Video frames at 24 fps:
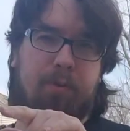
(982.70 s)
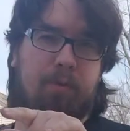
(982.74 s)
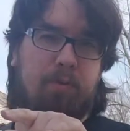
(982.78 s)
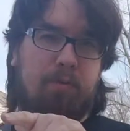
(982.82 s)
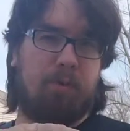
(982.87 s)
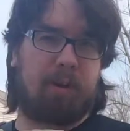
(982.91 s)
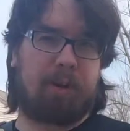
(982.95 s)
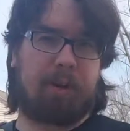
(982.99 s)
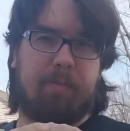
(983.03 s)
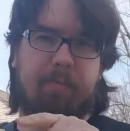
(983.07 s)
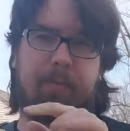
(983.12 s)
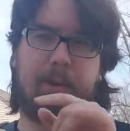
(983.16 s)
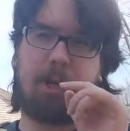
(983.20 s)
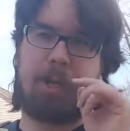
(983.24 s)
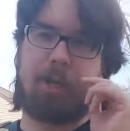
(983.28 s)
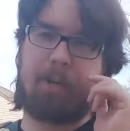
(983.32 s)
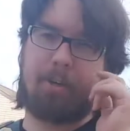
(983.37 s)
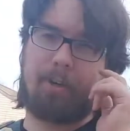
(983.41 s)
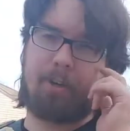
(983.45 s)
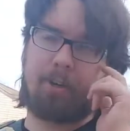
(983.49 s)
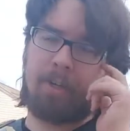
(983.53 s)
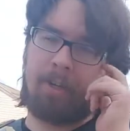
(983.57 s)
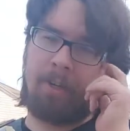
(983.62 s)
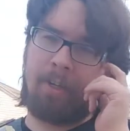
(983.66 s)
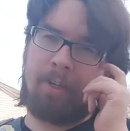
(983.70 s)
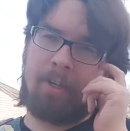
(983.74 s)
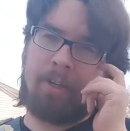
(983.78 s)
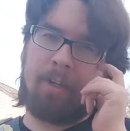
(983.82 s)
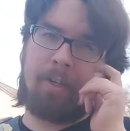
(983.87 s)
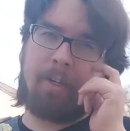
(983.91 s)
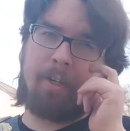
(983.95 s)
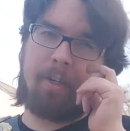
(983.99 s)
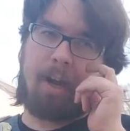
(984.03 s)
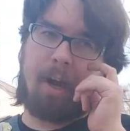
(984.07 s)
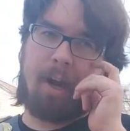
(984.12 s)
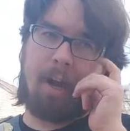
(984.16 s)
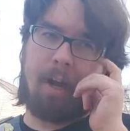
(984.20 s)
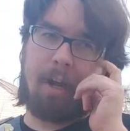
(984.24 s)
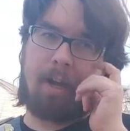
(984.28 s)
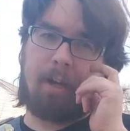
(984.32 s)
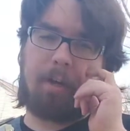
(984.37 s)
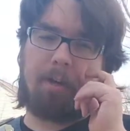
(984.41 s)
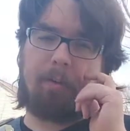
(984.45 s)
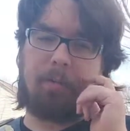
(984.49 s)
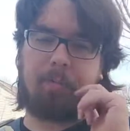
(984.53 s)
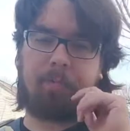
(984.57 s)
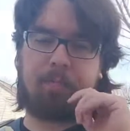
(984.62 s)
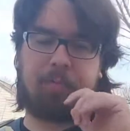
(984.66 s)
Ring of Honor.
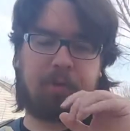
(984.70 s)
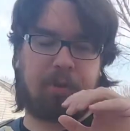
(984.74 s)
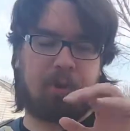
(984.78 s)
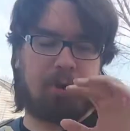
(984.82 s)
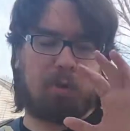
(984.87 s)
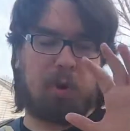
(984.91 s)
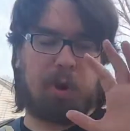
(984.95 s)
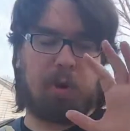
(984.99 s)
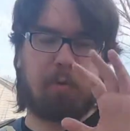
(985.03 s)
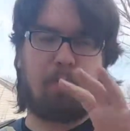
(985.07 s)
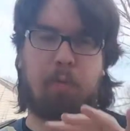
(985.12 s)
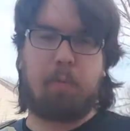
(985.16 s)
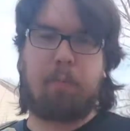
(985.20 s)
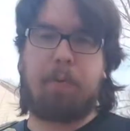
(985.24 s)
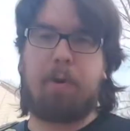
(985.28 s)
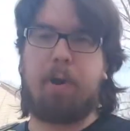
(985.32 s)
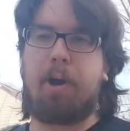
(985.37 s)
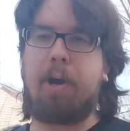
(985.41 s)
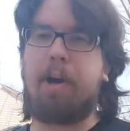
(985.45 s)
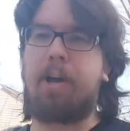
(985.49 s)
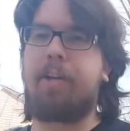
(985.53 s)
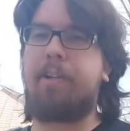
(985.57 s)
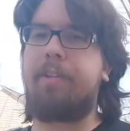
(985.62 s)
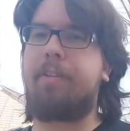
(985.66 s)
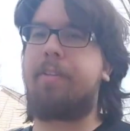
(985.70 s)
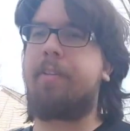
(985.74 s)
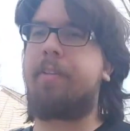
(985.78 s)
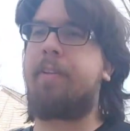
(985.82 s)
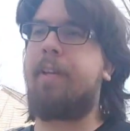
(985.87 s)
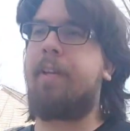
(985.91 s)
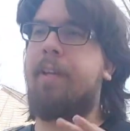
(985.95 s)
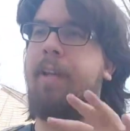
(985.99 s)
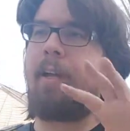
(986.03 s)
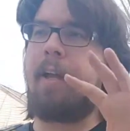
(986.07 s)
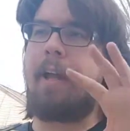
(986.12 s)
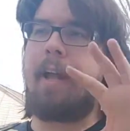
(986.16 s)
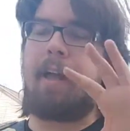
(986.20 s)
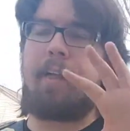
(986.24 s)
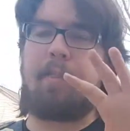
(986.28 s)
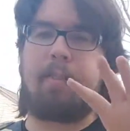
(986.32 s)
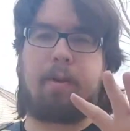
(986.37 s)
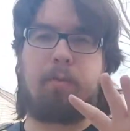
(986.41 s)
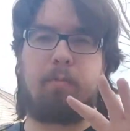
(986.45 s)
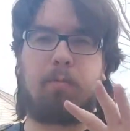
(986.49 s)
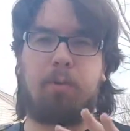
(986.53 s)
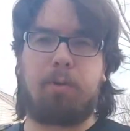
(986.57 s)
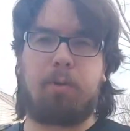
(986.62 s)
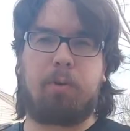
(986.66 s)
So I will pause, and
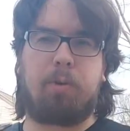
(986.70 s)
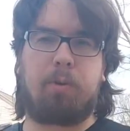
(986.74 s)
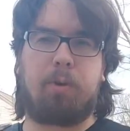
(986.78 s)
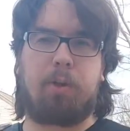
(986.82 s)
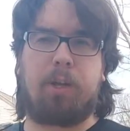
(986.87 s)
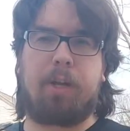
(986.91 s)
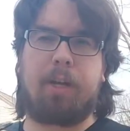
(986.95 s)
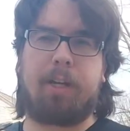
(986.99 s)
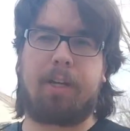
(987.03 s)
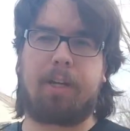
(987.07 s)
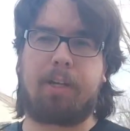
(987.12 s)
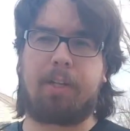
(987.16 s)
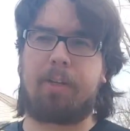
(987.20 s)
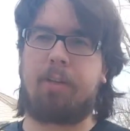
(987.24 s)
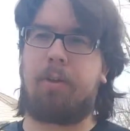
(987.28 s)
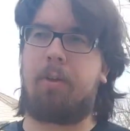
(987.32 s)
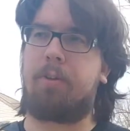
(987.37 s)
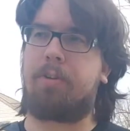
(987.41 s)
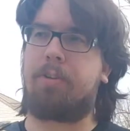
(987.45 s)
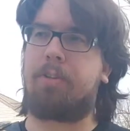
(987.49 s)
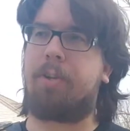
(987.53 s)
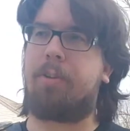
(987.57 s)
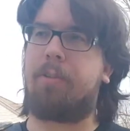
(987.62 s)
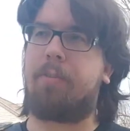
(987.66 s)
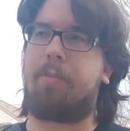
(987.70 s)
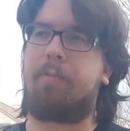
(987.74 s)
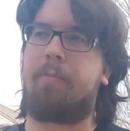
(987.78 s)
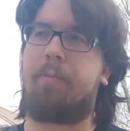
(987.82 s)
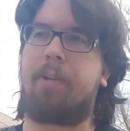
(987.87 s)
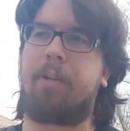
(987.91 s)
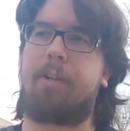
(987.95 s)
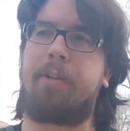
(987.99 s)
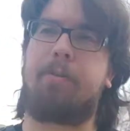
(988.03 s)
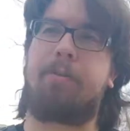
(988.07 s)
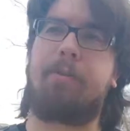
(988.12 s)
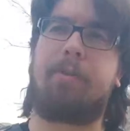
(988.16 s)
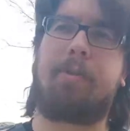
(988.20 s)
then we'll close out the video.